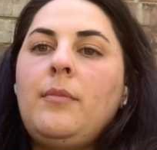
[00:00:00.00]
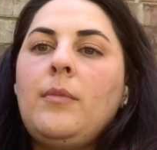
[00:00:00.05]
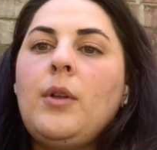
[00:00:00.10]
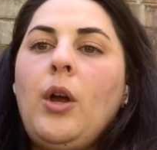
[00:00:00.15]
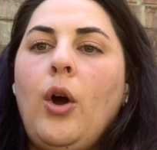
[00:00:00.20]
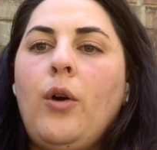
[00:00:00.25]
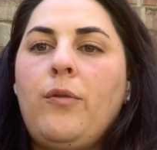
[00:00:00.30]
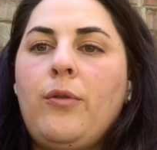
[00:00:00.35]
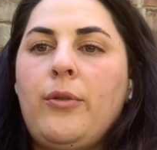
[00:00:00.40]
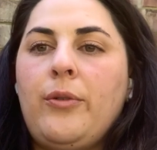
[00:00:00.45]

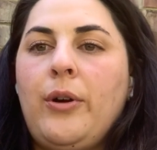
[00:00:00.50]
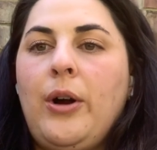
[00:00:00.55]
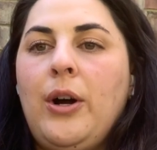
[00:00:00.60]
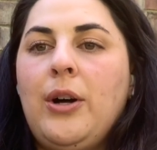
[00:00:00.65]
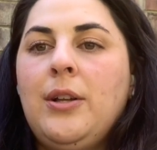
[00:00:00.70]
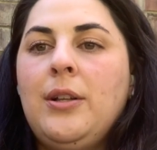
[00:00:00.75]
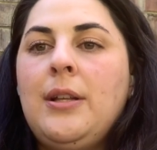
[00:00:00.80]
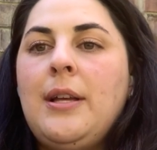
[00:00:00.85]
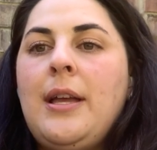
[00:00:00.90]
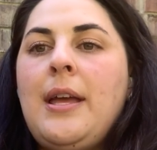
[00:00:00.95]

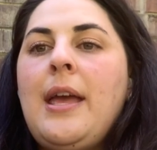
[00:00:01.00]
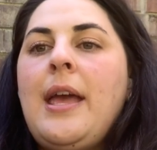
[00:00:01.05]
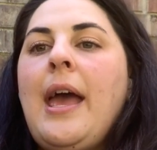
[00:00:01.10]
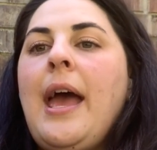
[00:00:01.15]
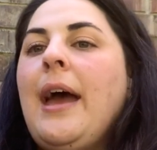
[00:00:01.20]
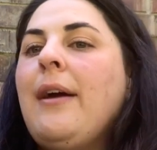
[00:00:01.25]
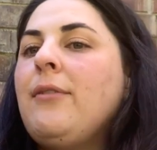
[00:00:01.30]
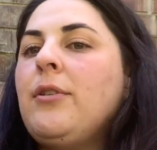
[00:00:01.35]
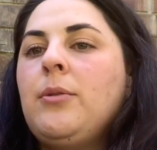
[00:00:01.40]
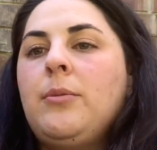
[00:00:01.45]
Overall,
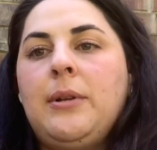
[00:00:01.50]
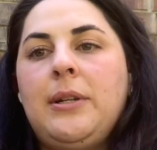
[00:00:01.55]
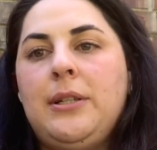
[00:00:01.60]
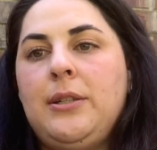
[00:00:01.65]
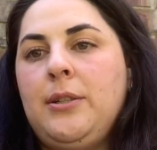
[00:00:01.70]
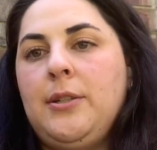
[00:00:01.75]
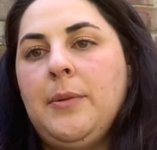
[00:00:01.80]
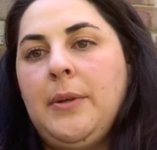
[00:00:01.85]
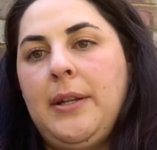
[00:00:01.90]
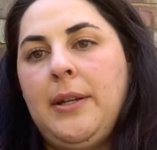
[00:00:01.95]
everyone
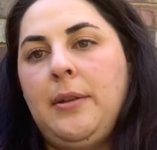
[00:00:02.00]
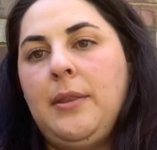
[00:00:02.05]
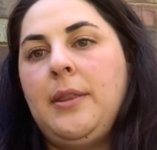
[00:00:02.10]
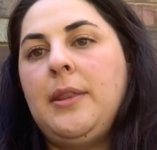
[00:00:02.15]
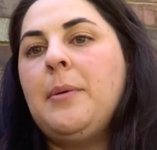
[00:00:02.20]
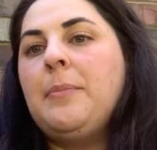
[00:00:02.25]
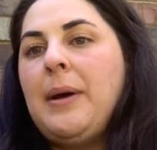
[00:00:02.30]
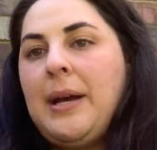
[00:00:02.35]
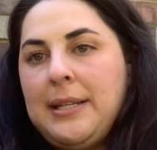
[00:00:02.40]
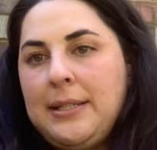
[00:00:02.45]
is doing
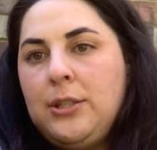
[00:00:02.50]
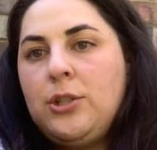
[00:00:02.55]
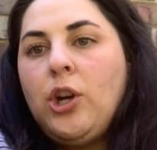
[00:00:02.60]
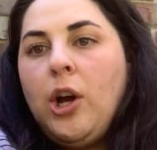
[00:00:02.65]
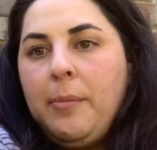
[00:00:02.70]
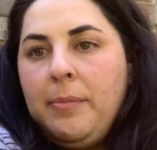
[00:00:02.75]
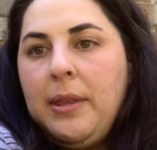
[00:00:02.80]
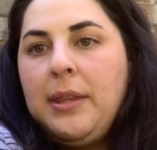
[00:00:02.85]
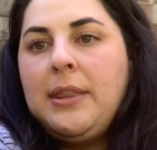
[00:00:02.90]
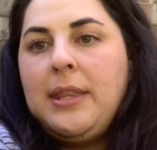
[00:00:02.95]
the best
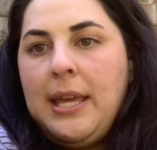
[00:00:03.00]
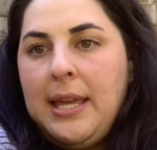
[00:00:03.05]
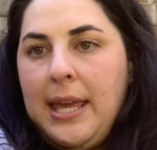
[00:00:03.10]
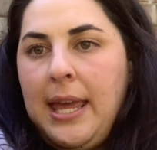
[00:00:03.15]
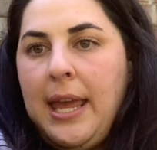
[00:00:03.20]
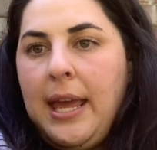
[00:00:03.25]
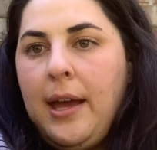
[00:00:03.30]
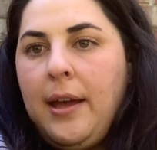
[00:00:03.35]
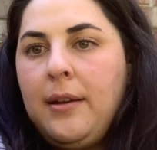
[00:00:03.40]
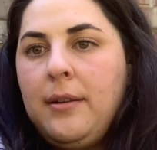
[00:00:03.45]
job that they
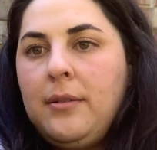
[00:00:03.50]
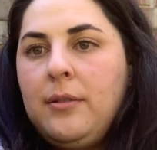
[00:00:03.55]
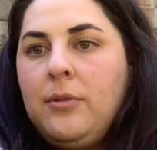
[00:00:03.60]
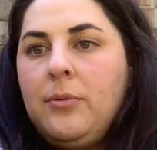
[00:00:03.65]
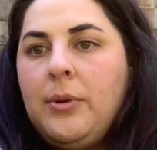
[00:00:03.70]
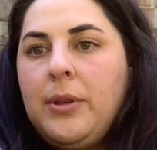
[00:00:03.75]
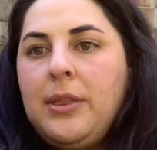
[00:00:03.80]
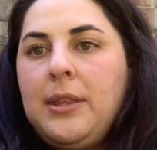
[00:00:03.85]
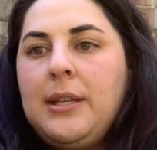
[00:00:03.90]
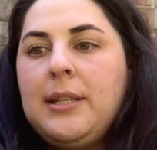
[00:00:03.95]
can
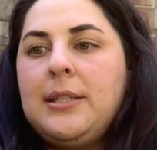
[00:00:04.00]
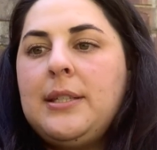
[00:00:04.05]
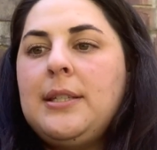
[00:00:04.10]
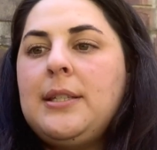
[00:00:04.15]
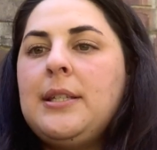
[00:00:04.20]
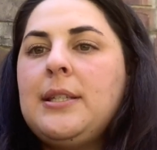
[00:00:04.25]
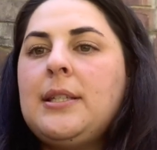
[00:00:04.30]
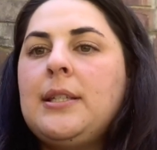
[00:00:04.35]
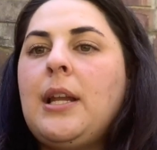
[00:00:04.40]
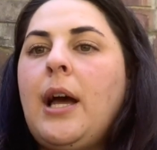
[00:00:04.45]
with this.
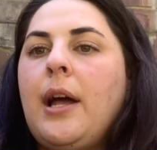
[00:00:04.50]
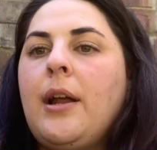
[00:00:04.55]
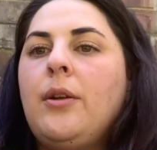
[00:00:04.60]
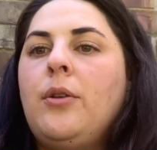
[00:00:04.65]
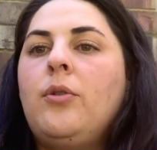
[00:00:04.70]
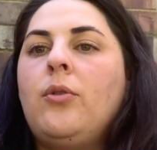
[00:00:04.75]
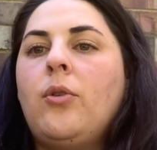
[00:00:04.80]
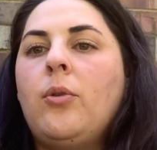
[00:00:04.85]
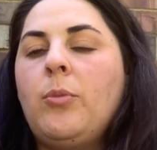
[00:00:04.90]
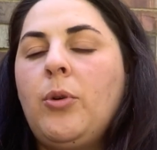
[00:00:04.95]
This is not a
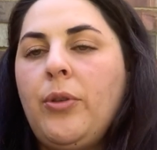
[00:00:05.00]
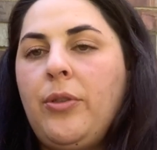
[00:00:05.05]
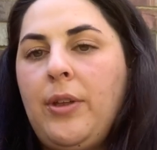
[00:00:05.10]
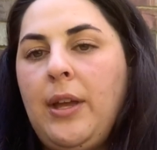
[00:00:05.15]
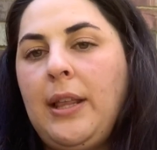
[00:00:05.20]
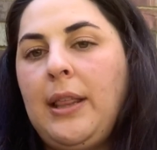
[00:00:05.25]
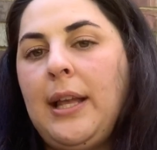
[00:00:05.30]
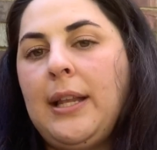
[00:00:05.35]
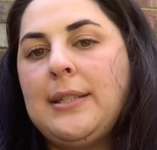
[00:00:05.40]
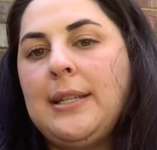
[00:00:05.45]
normal
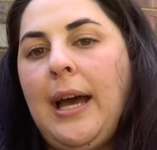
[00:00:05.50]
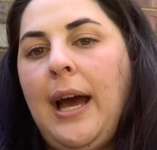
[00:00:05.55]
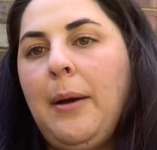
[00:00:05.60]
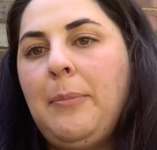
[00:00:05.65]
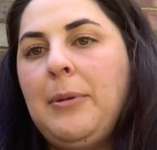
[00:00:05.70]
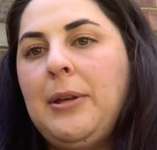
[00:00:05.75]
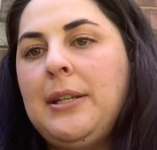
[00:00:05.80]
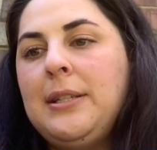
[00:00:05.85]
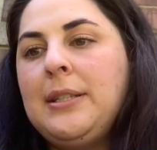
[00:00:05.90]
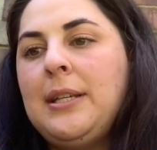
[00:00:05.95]
thing that's
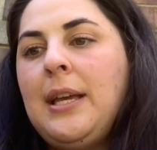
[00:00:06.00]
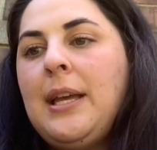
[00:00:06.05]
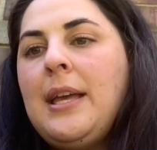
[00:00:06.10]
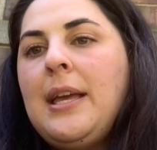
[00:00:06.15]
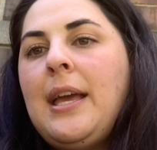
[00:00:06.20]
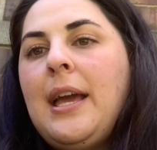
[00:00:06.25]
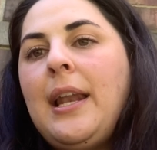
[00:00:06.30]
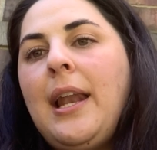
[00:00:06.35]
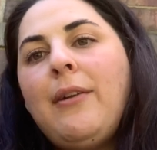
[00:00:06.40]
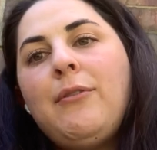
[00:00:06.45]
happened,
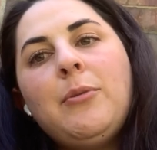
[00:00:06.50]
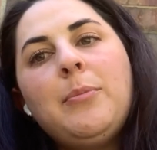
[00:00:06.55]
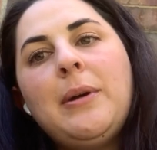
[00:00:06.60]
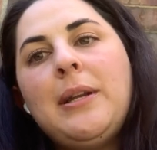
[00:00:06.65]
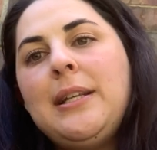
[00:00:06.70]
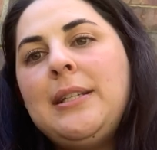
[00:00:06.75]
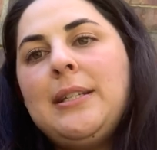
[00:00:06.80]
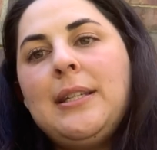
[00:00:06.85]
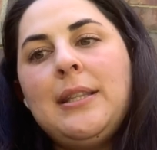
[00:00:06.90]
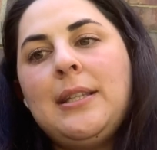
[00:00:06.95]
and
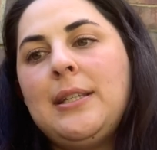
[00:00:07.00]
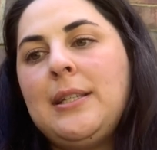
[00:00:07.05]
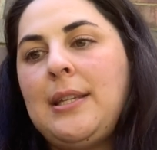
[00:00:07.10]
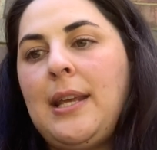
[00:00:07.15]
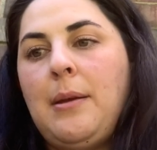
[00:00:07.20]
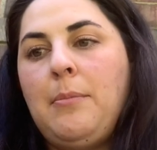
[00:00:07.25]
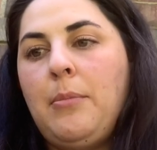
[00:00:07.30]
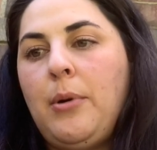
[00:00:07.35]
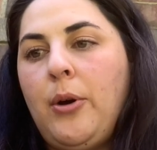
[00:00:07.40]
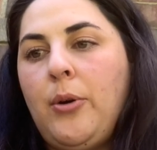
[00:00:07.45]
everybody's in the
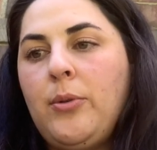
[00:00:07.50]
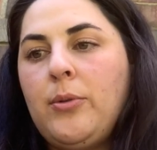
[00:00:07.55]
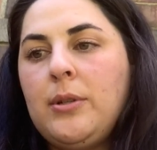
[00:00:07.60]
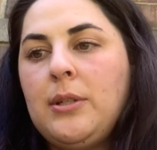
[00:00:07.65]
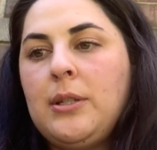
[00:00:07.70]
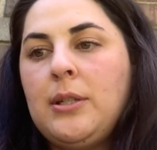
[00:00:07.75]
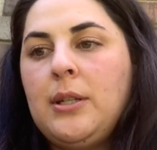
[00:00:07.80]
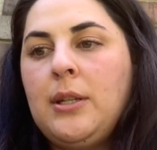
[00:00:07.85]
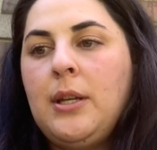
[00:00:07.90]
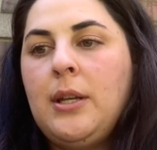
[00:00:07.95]
same
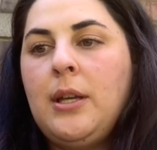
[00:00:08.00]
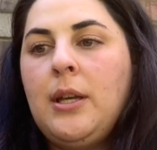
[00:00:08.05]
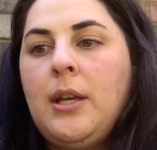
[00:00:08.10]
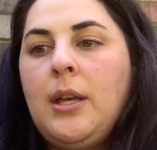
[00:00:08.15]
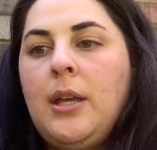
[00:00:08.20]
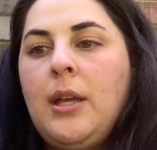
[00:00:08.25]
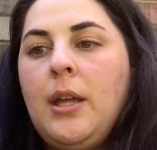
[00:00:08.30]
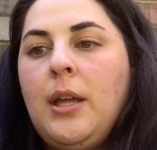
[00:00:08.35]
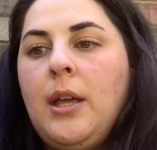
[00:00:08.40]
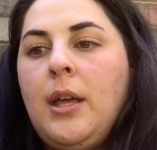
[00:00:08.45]
boat.
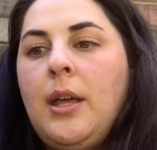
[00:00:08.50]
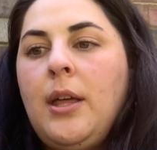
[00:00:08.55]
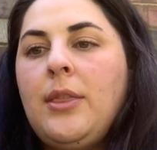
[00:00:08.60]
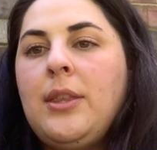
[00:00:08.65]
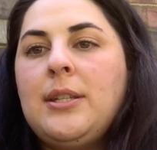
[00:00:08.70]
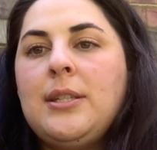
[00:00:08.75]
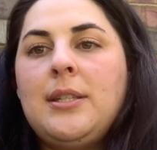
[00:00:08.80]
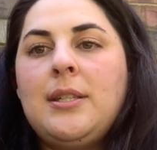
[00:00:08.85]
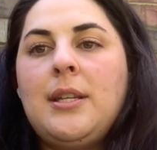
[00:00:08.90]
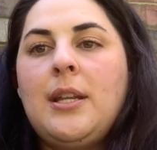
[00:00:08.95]

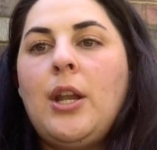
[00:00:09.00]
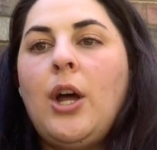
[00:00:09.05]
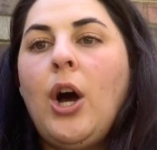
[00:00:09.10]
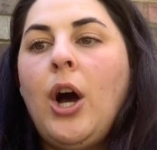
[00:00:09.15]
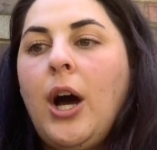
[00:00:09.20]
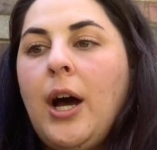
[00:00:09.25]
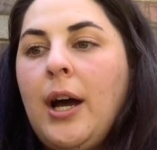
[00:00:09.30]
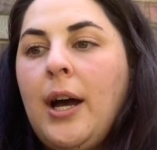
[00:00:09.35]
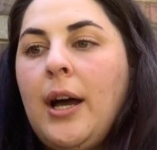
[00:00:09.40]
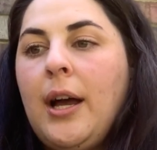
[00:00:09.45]
This is an
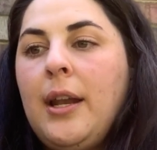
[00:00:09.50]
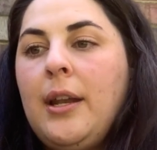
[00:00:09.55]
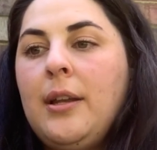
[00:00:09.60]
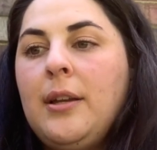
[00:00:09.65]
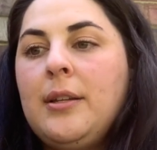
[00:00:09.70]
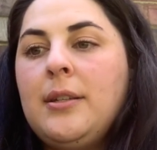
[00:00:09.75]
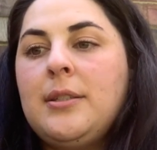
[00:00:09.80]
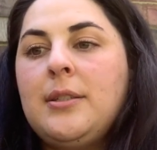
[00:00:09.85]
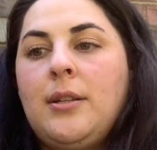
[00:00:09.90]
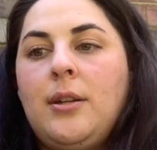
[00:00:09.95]
odd
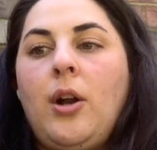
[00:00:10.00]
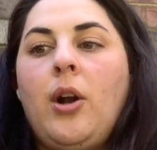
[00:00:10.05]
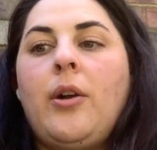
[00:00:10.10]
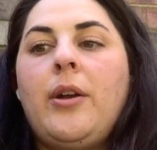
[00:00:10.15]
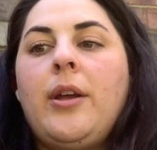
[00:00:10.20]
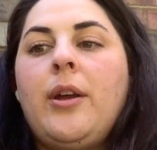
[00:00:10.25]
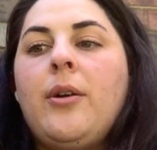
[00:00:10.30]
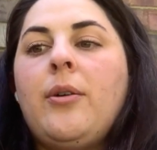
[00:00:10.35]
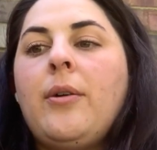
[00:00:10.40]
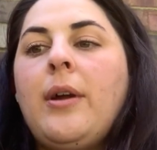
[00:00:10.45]

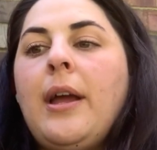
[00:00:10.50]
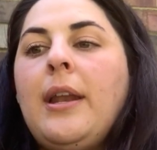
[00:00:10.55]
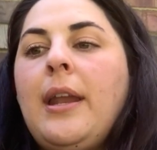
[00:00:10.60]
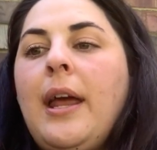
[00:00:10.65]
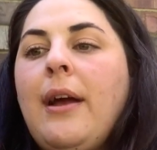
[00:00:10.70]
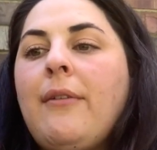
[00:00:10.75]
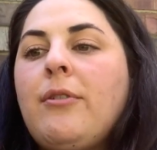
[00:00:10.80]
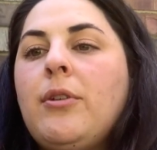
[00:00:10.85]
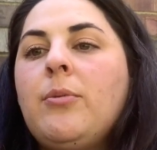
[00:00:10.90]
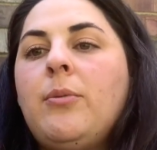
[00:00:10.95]
scenario, and
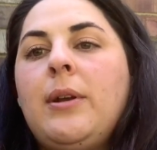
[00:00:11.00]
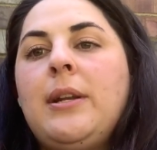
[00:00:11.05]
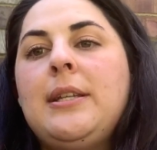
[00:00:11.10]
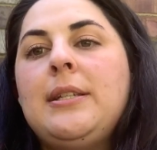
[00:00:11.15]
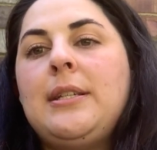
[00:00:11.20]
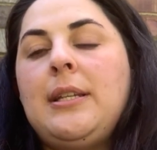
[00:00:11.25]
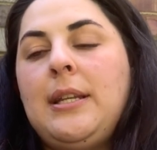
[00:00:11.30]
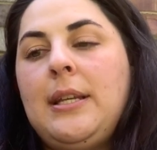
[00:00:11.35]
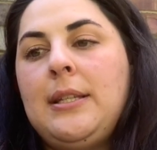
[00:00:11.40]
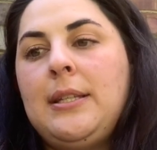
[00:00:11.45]
everyone
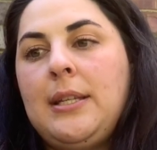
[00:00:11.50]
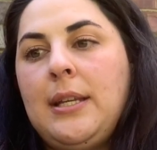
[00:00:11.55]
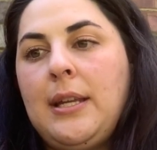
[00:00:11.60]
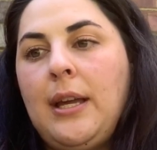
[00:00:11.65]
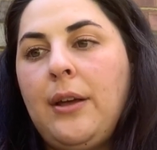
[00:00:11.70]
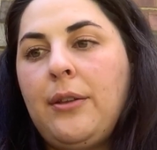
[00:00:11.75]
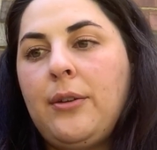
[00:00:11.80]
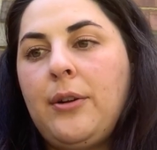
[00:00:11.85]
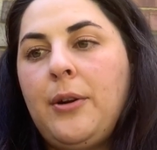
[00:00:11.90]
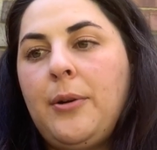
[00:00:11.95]
is in it
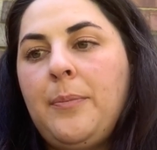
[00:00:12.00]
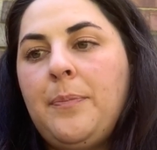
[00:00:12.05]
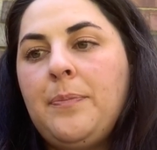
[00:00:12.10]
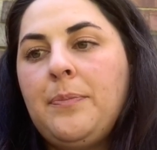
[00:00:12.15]
together.